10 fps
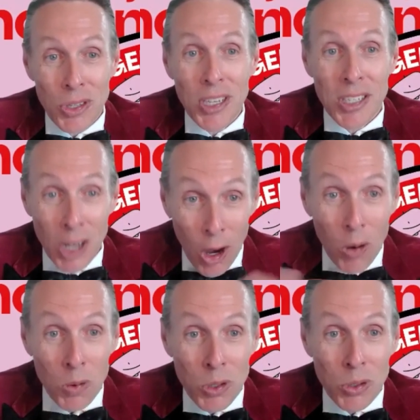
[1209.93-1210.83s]
These are
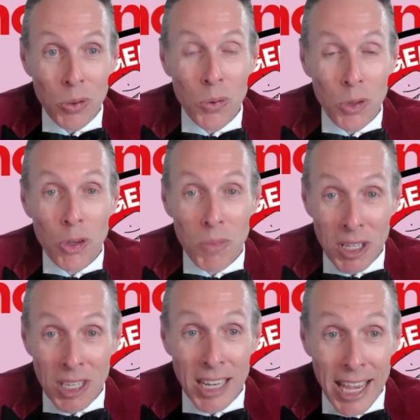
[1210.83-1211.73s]
old school
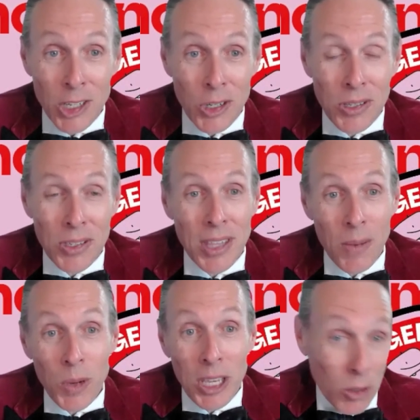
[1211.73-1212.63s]
human connections
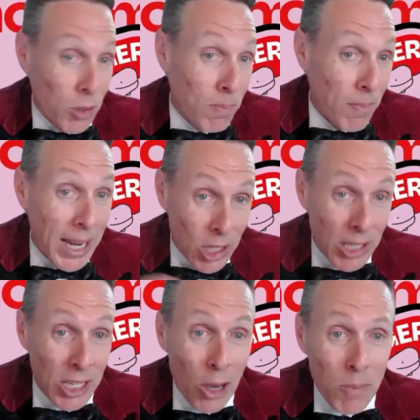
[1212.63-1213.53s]
that we could
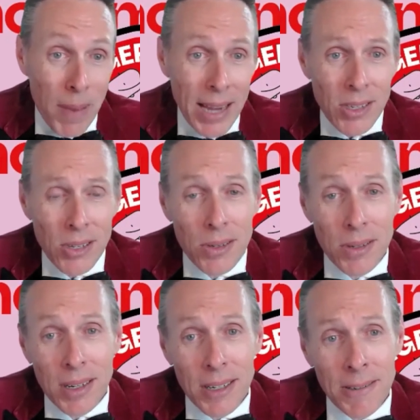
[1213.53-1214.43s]
actually go back to,
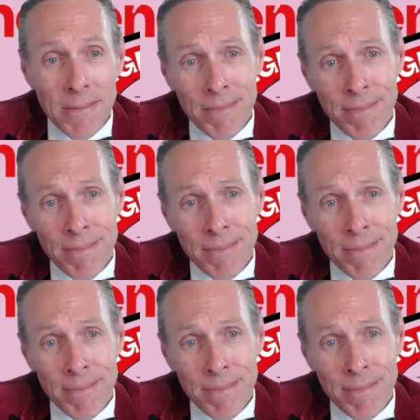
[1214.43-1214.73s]
you know?